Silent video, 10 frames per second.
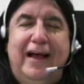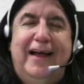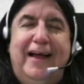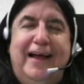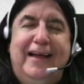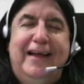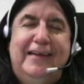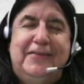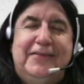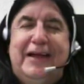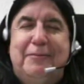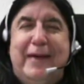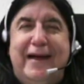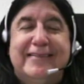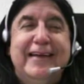his or her powers,
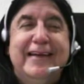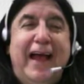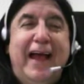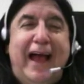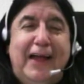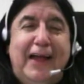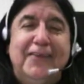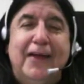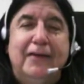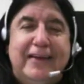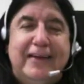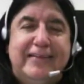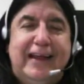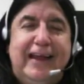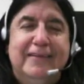and
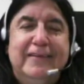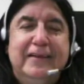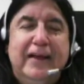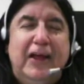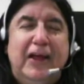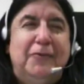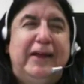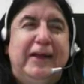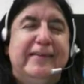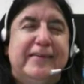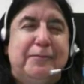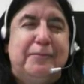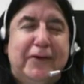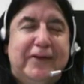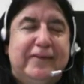eventually it reaches a
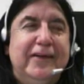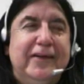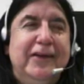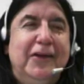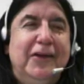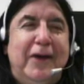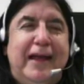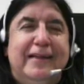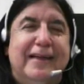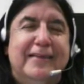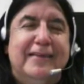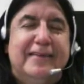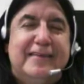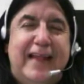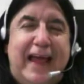point when
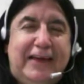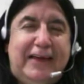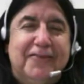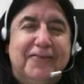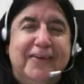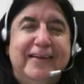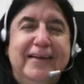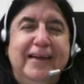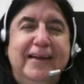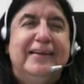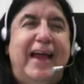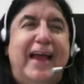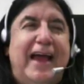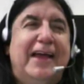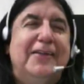the slave
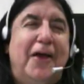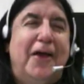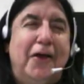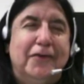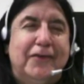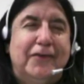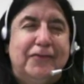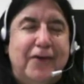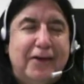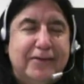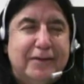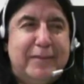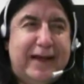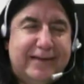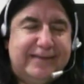can overthrow the
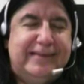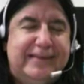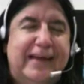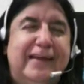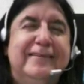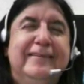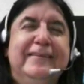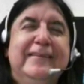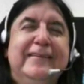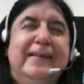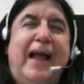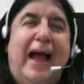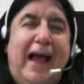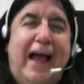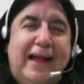master,
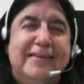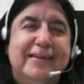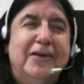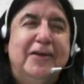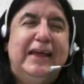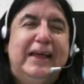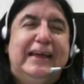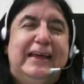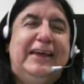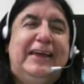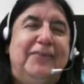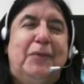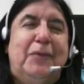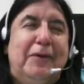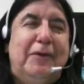and even
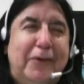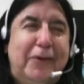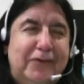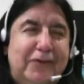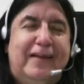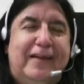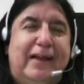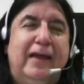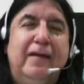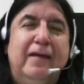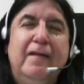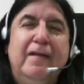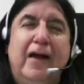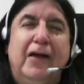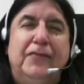more importantly,
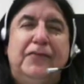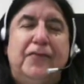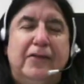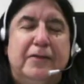overthrow the